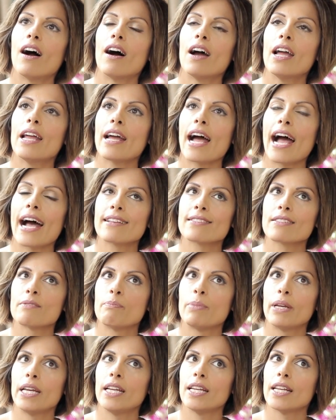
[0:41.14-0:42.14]
It hasn't
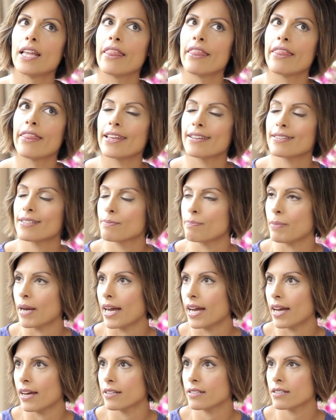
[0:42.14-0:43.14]
been this
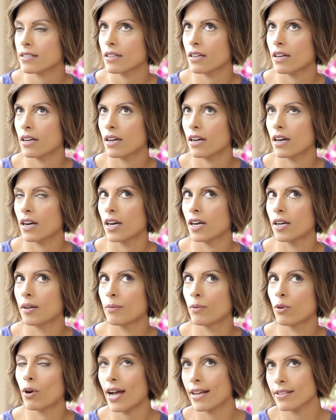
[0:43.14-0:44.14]
bad. Uh,
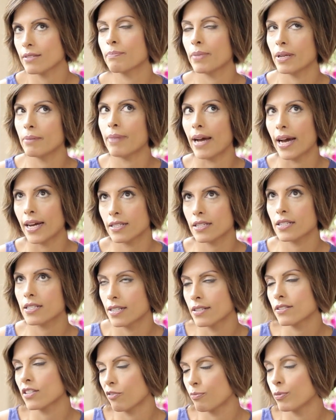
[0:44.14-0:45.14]
well, it hasn't been bad
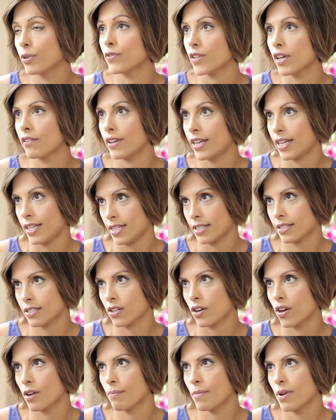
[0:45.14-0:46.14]
since I've moved over here this
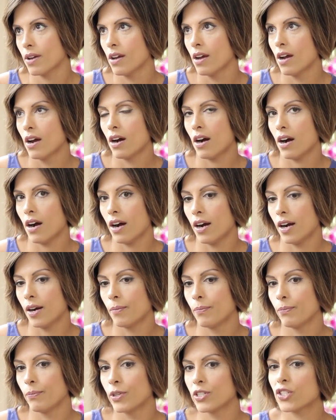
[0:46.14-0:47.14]
time, right.
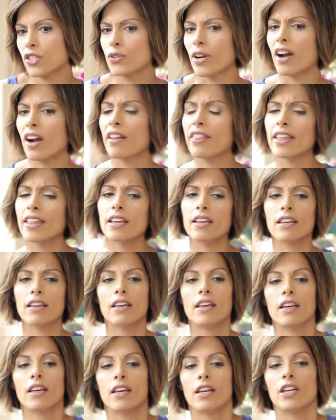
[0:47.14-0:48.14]
um, which is great. I think,
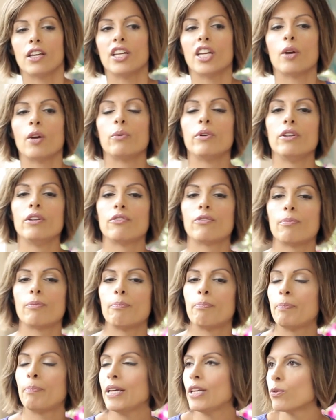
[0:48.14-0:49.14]
you know, when you've
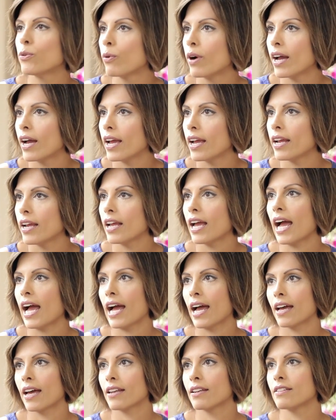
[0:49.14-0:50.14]
been away
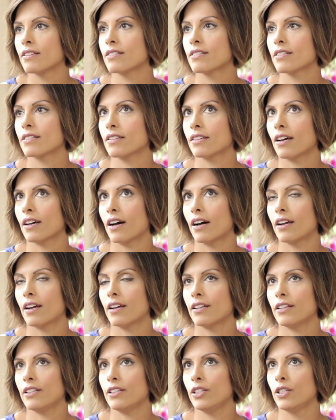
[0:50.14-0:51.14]
and
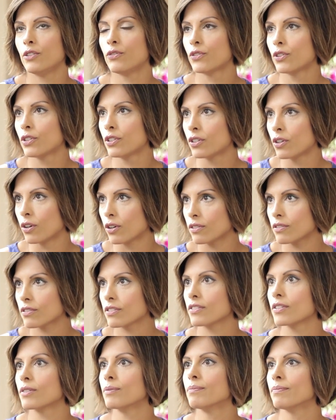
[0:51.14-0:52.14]
you've got
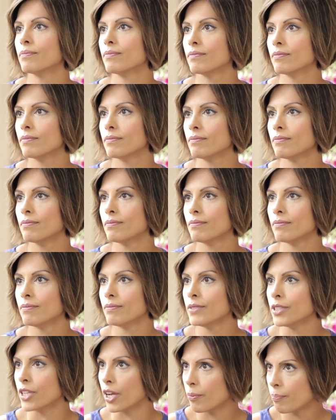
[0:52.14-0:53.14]
some,
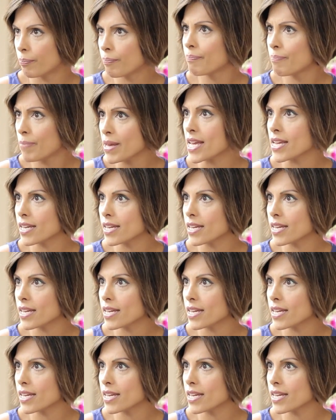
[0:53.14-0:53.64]
you know, big